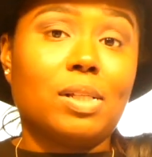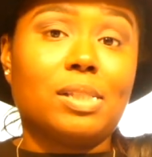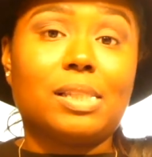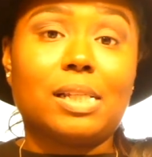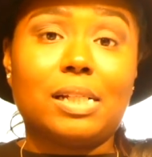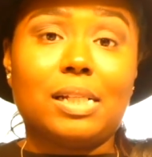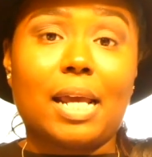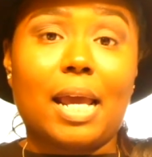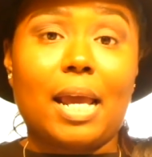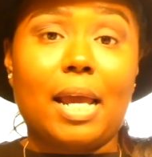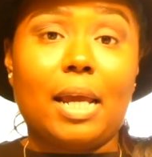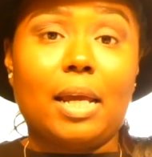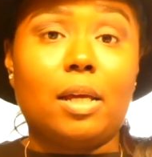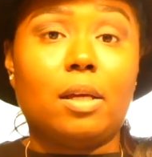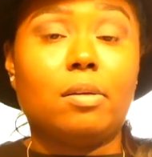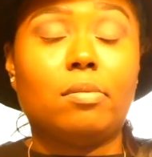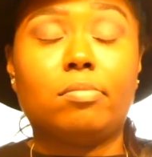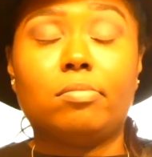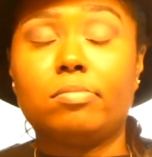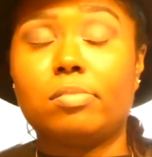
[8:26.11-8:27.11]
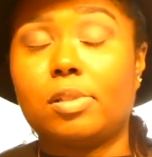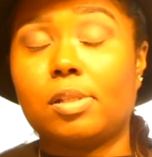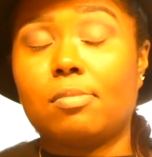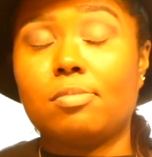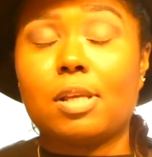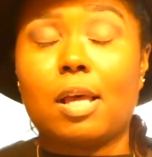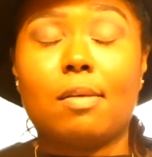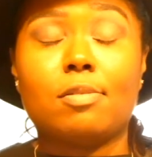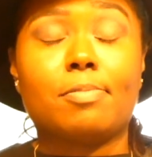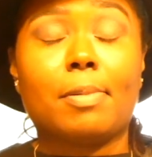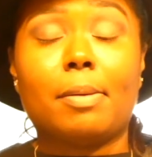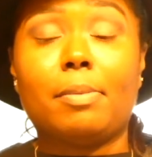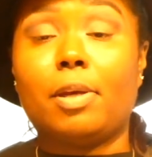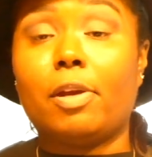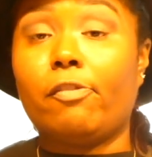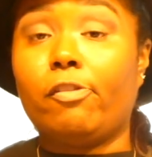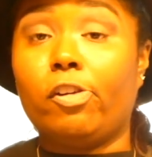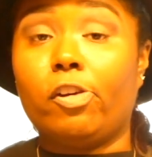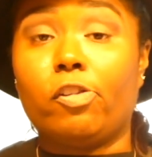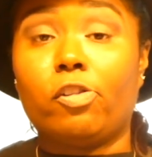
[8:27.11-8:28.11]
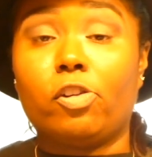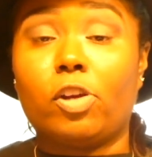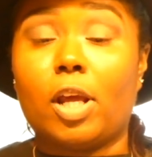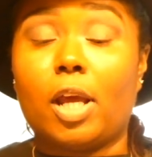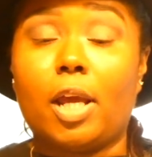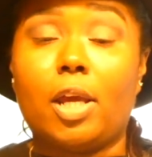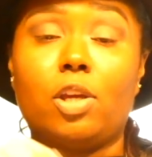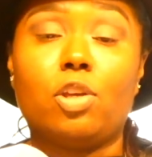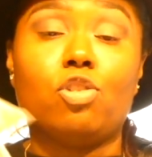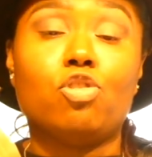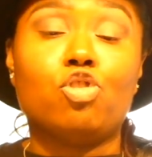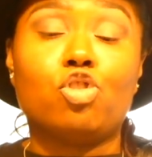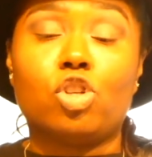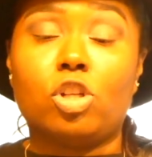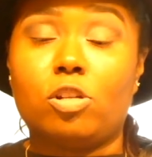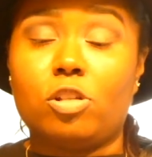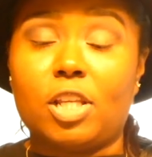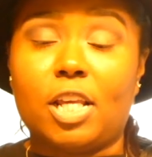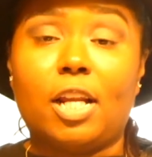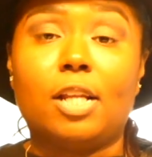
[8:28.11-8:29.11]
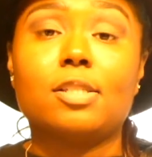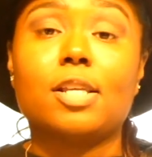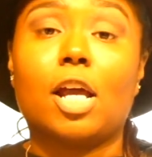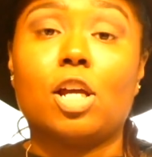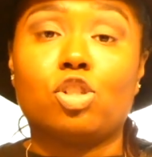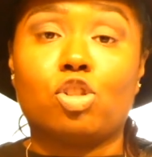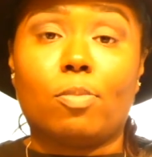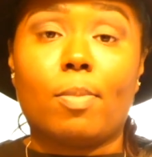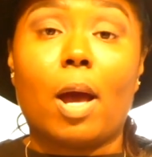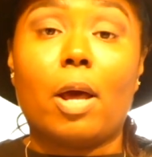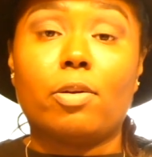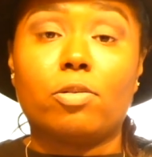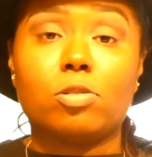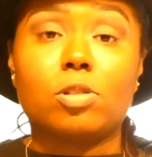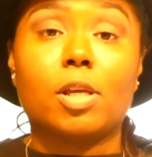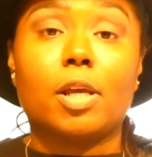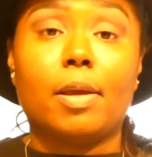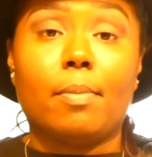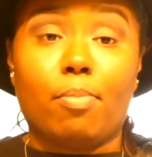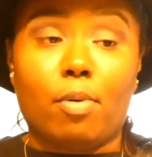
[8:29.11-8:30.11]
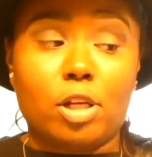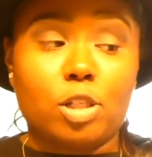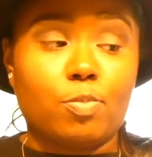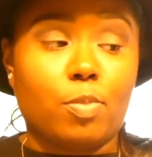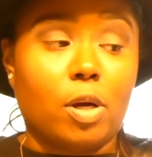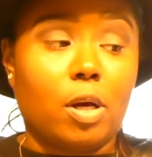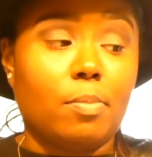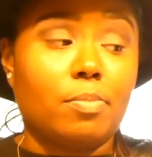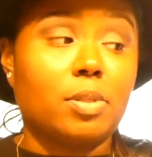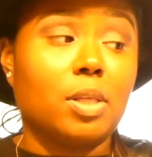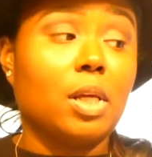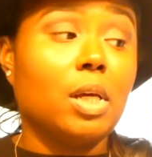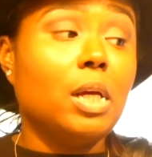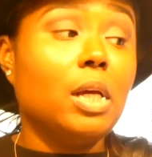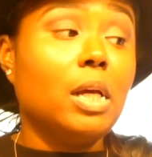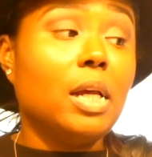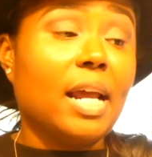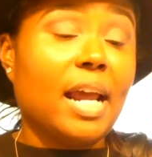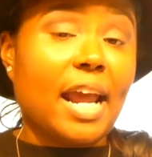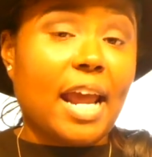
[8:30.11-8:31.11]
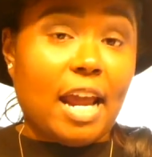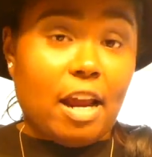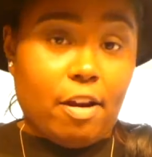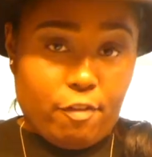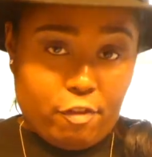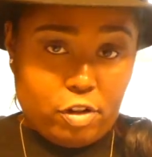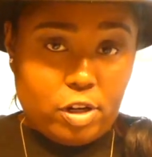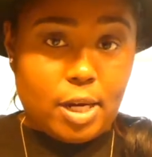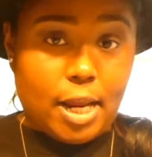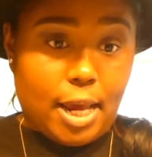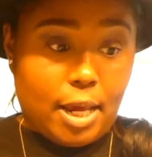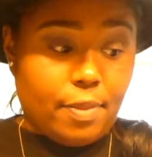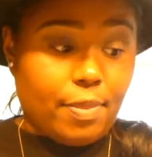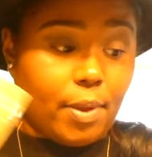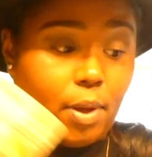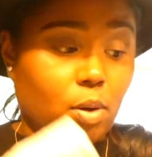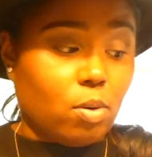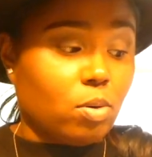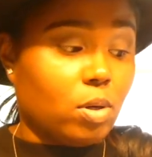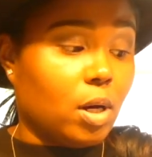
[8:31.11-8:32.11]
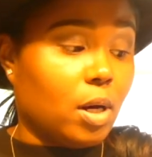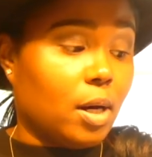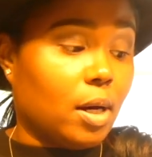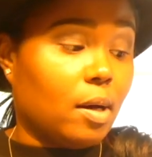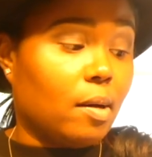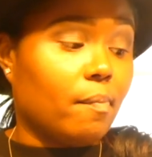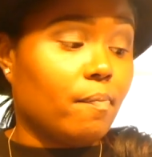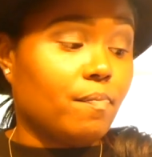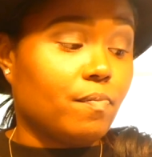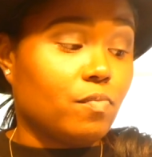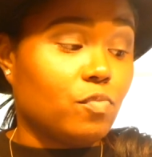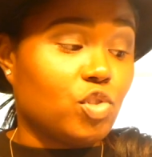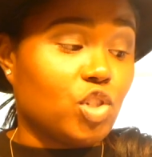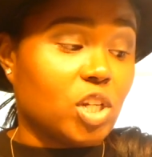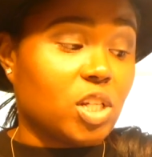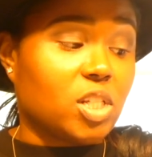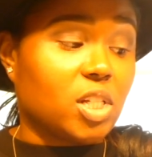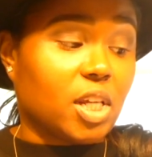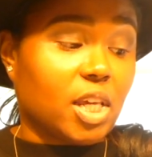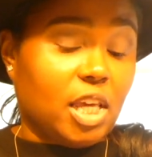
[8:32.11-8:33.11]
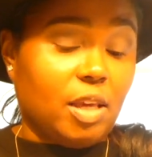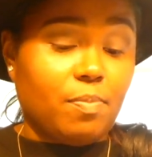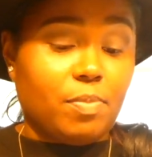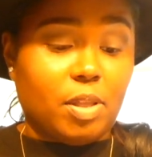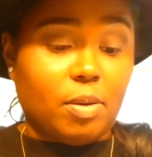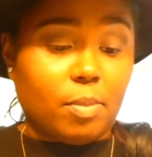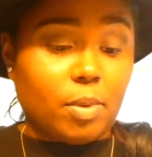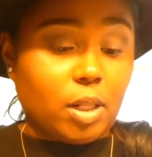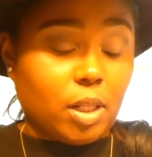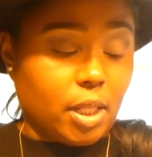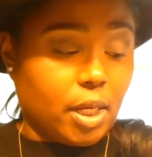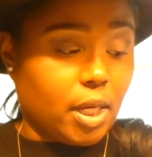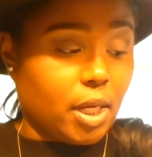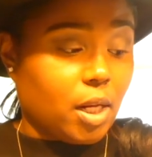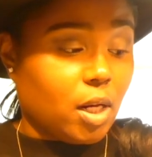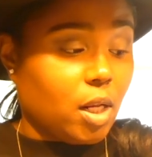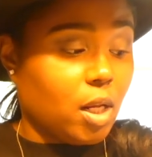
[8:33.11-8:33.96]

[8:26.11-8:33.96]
day, sometimes maybe every other day. You should sanitize your bottles and breast pumps every day though, just to keep them clean